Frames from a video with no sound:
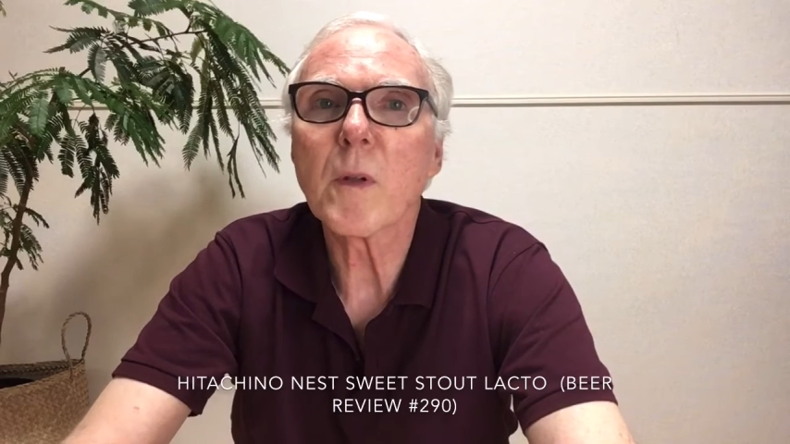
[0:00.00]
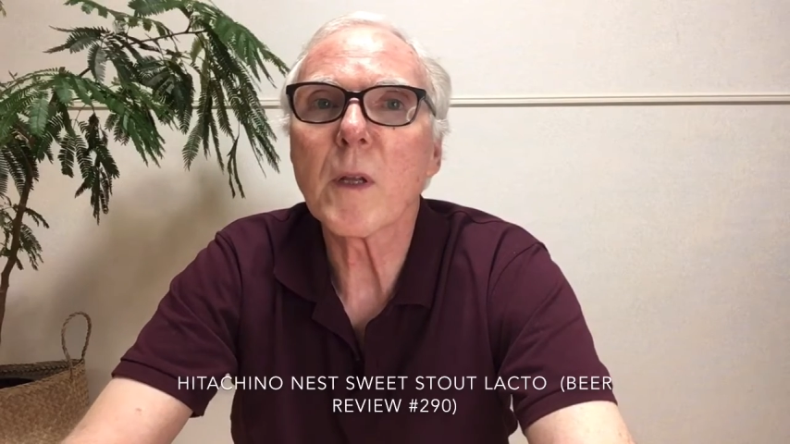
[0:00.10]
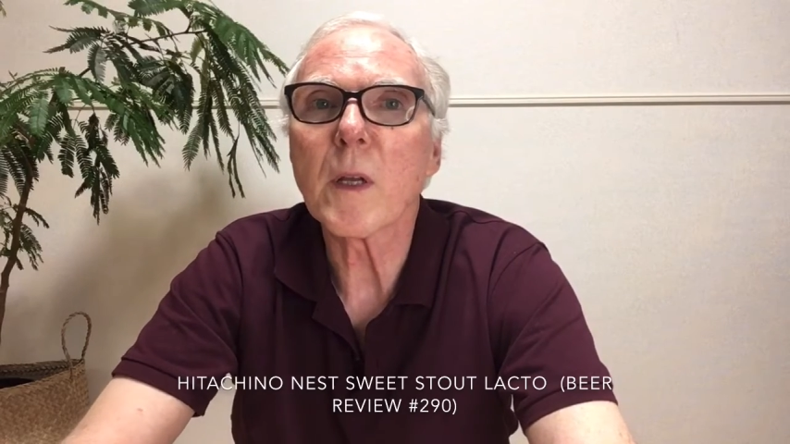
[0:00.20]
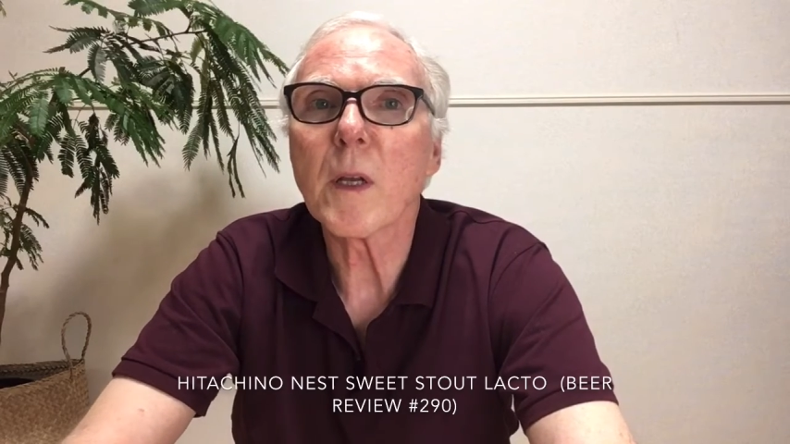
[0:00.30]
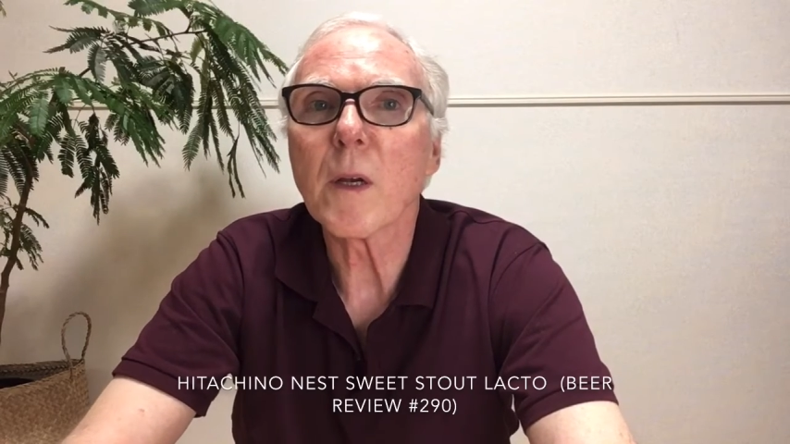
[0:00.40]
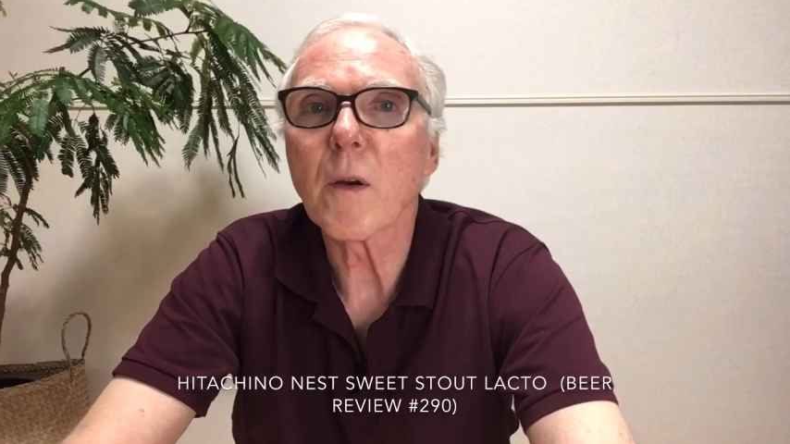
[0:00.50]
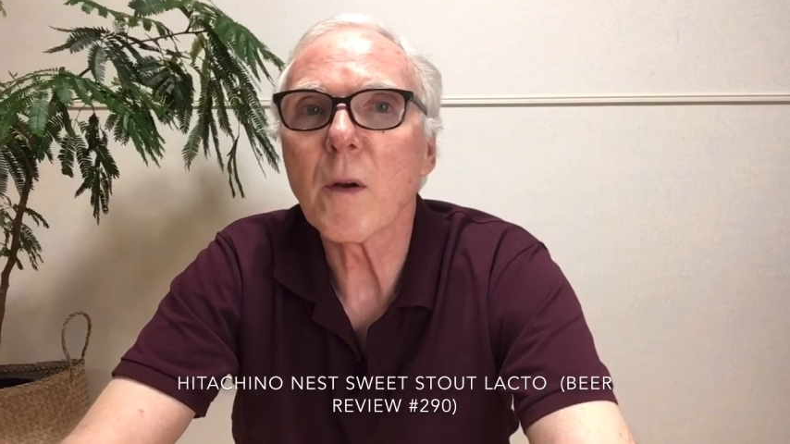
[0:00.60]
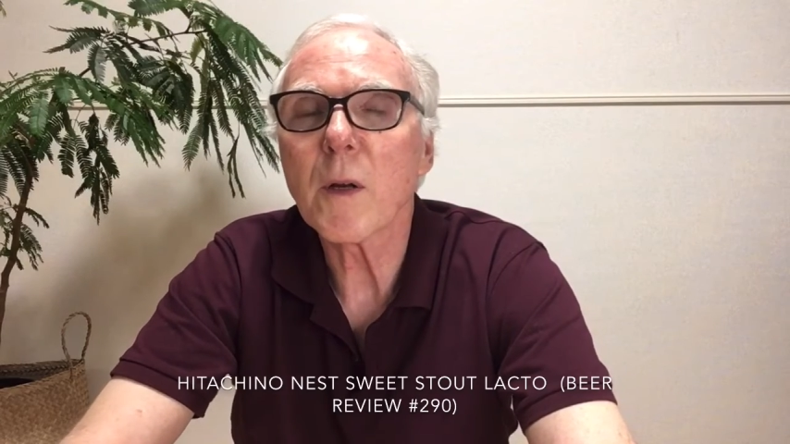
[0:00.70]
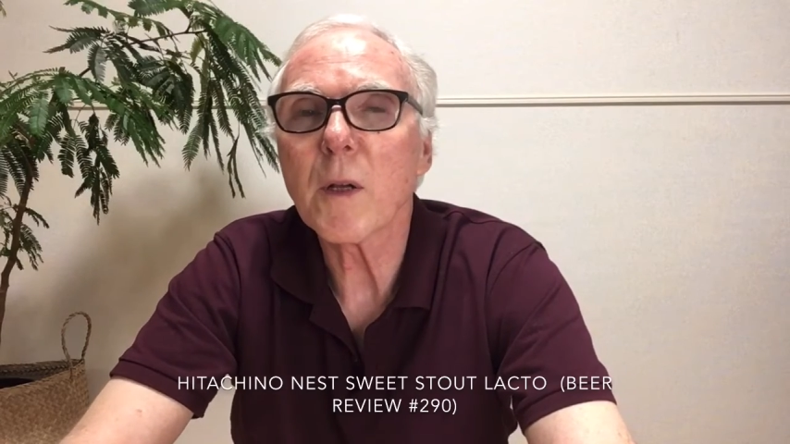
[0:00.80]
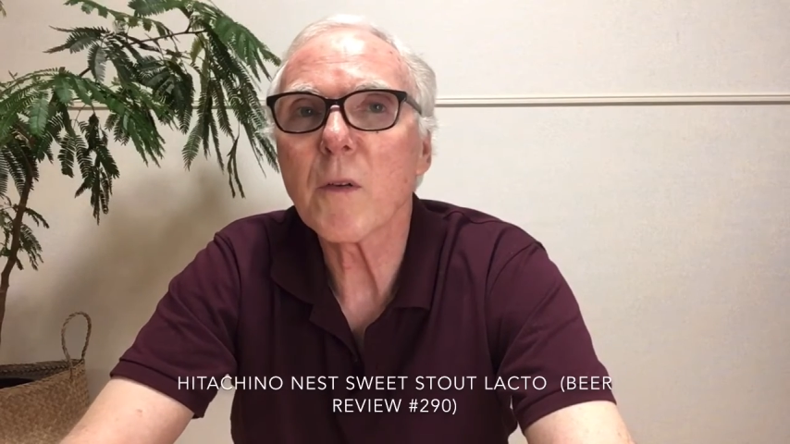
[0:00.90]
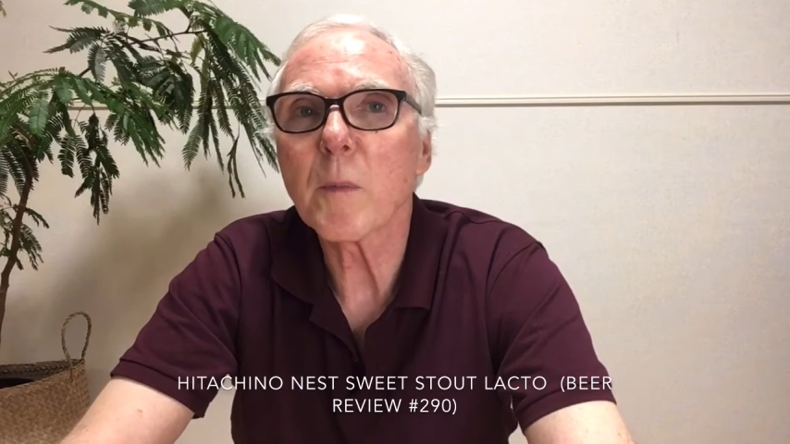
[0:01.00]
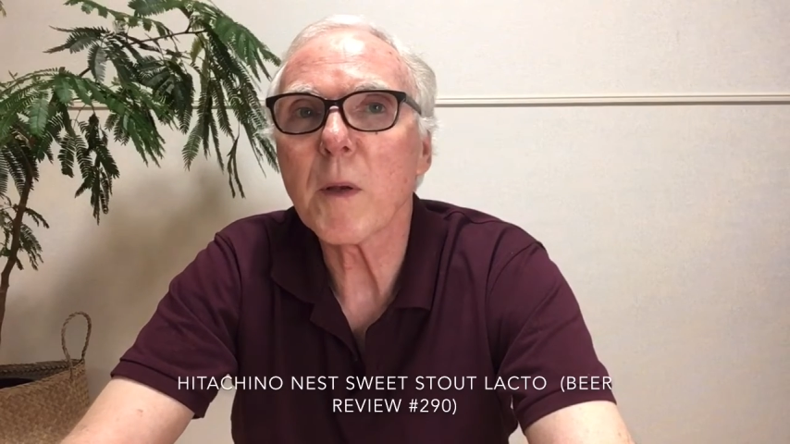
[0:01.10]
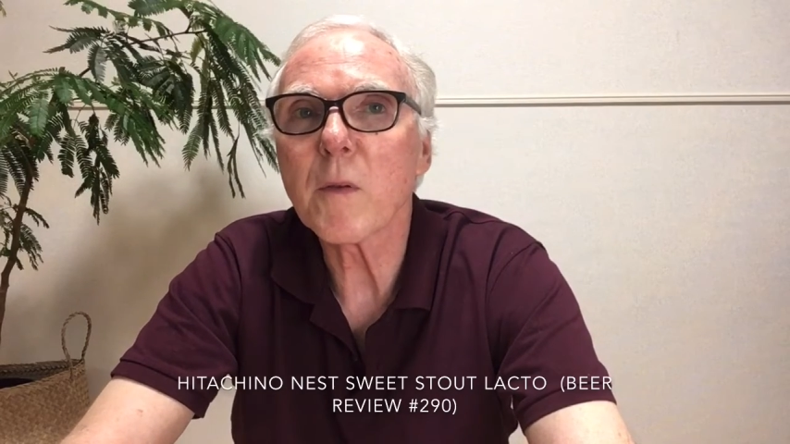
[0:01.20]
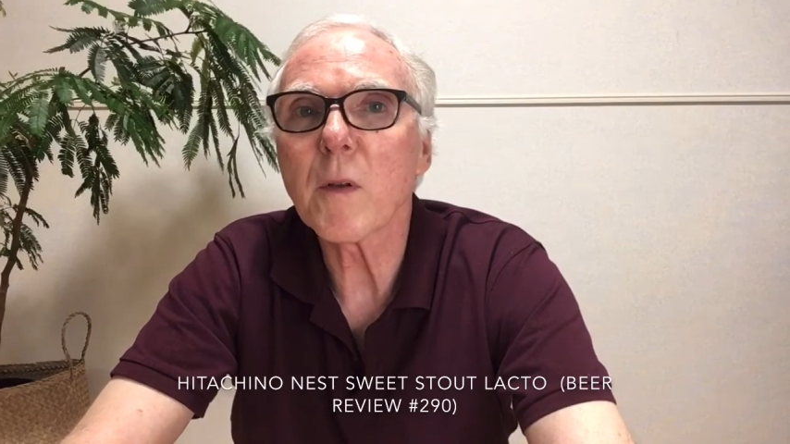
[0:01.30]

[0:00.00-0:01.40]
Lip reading: the ingredients based